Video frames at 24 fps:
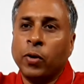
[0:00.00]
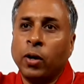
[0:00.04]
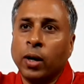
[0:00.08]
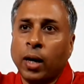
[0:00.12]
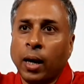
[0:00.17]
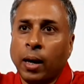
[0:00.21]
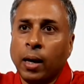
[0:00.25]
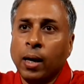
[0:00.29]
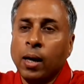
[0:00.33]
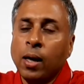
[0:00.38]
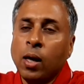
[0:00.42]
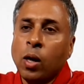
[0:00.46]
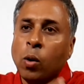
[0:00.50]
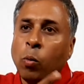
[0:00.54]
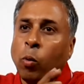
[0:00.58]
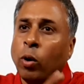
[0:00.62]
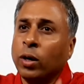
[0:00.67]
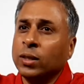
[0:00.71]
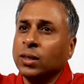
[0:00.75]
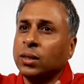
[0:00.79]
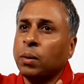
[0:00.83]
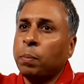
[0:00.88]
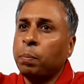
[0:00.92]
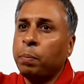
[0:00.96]
Okay,
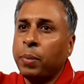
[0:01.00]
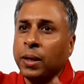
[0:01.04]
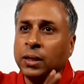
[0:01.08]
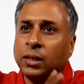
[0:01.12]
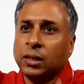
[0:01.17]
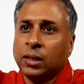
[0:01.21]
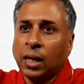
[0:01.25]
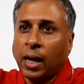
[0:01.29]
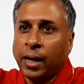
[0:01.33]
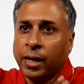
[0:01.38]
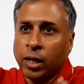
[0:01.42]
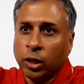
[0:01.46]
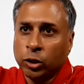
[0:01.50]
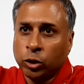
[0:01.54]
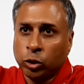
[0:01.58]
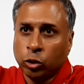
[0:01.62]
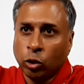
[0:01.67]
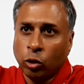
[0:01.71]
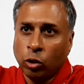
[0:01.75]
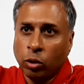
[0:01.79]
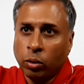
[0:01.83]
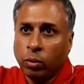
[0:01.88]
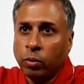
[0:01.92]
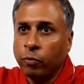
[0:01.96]
what is the best
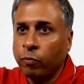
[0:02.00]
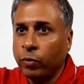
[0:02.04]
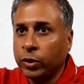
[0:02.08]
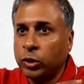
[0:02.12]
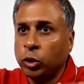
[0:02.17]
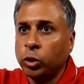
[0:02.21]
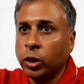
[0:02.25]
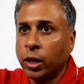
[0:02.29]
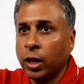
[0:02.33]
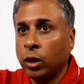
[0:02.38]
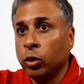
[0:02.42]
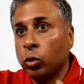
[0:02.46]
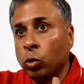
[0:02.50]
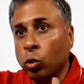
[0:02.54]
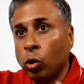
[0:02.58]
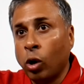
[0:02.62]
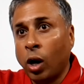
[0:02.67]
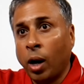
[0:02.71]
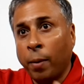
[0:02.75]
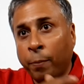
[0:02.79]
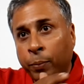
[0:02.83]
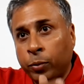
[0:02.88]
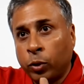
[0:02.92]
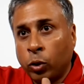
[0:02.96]
ISO which you can
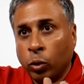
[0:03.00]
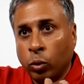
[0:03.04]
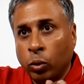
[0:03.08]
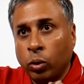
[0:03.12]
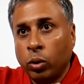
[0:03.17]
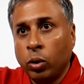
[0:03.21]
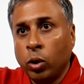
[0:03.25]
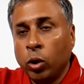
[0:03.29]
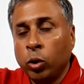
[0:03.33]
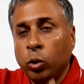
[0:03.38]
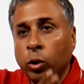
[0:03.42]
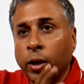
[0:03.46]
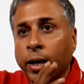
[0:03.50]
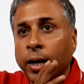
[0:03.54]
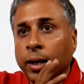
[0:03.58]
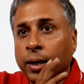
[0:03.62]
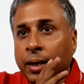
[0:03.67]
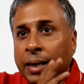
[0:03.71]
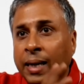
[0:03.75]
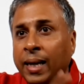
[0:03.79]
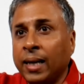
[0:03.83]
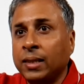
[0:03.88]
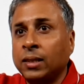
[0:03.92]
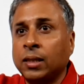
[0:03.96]
go up to
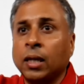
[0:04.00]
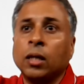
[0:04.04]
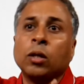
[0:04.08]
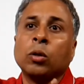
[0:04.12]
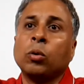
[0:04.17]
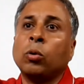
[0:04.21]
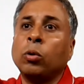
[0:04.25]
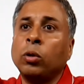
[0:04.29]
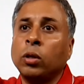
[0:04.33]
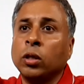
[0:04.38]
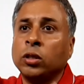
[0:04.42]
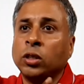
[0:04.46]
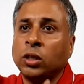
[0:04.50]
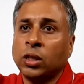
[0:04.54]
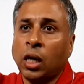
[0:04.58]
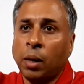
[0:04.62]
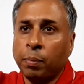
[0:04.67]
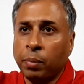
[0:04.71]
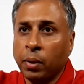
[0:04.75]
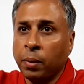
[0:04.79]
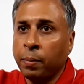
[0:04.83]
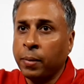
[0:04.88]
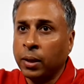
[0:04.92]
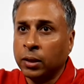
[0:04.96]
get decent, good,
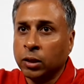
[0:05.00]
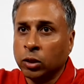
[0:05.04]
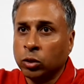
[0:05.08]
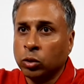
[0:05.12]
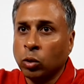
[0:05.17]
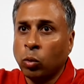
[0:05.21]
sharp images?